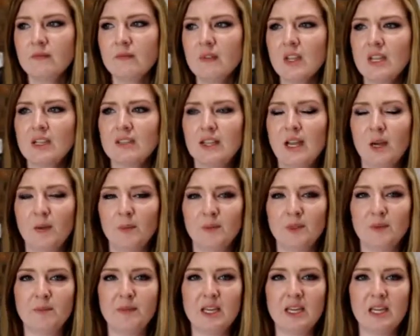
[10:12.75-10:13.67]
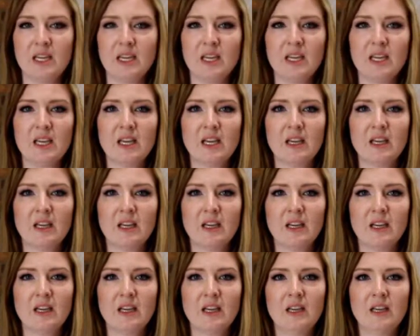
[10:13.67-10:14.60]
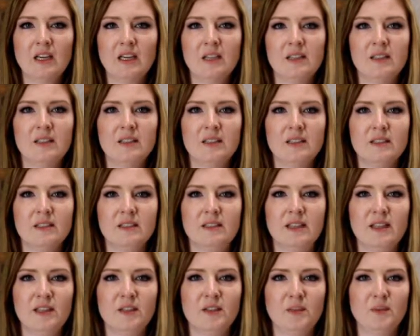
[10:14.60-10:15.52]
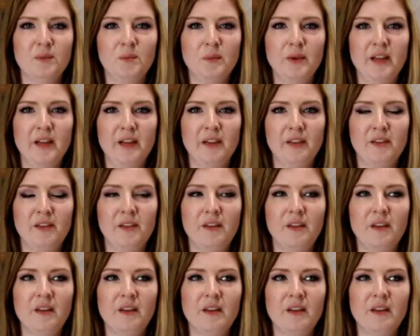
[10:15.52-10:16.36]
It's helped me deal with